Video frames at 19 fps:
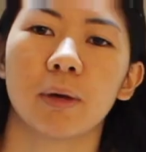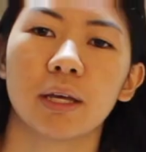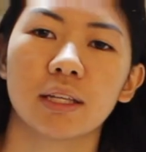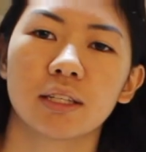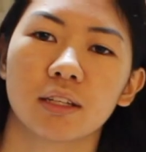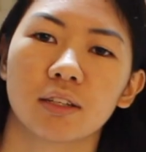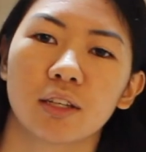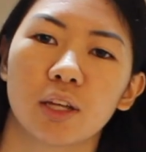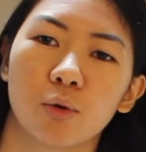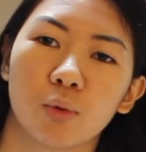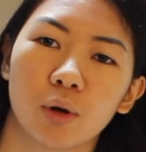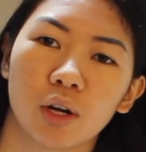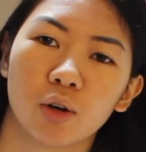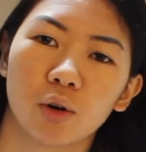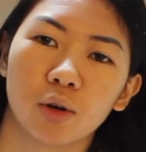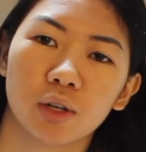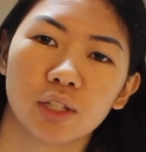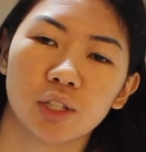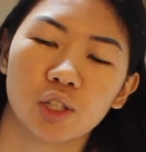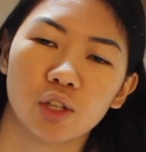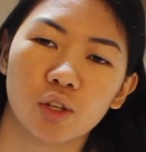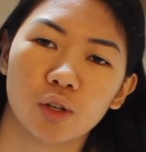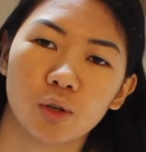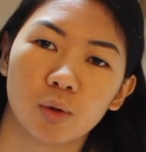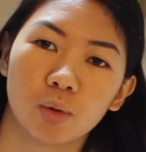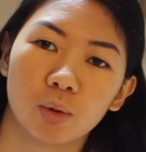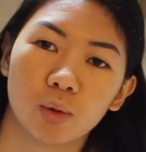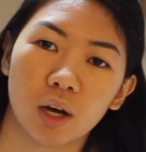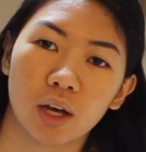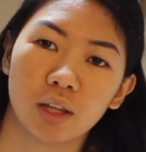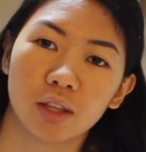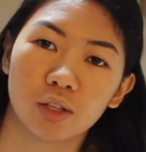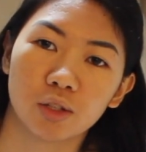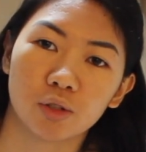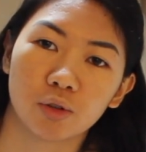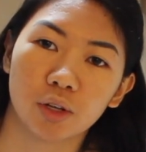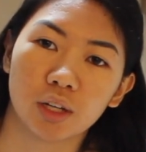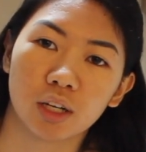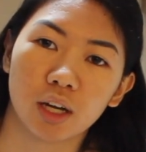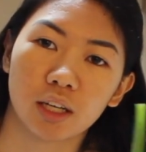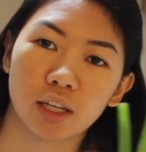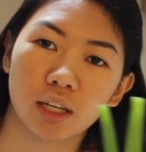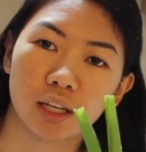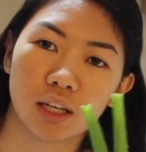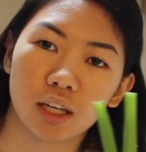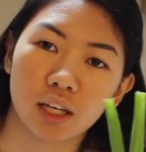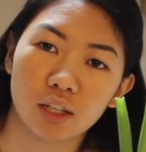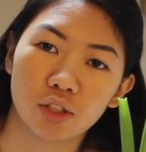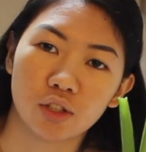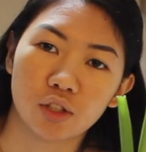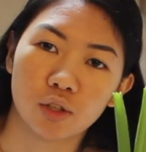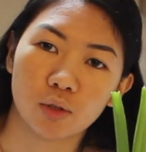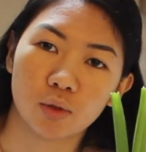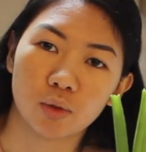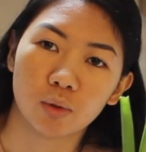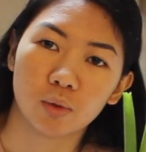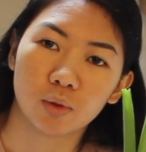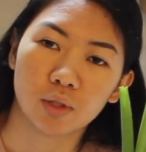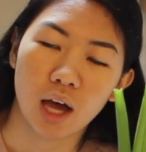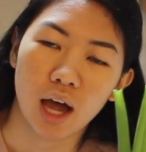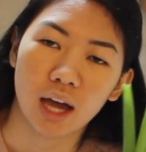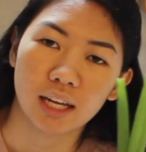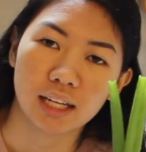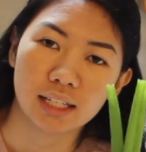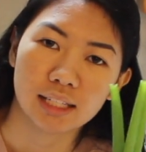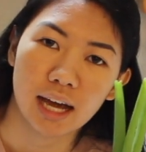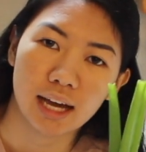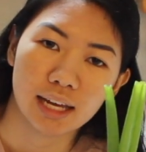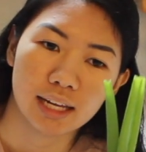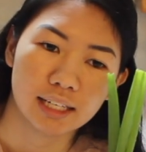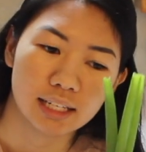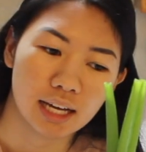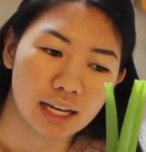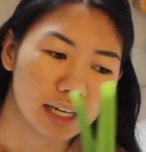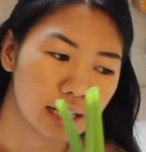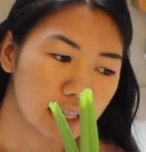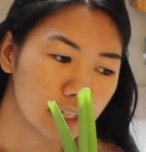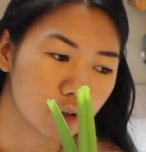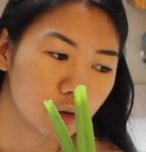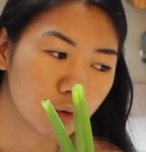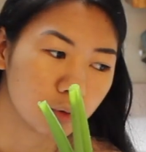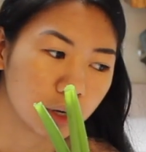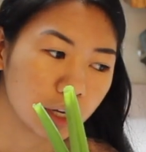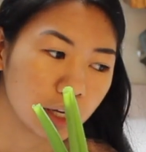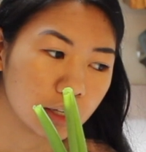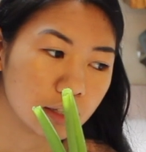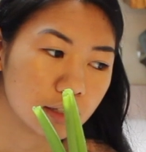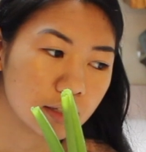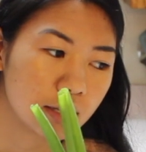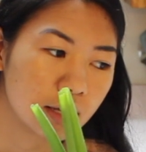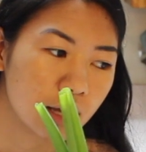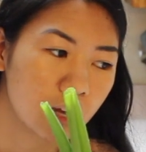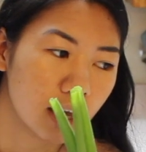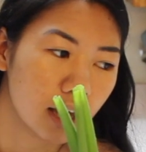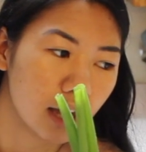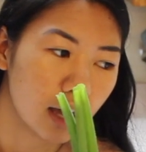Basically, we're going to cut this green onion into tiny, tiny, tiny little rings.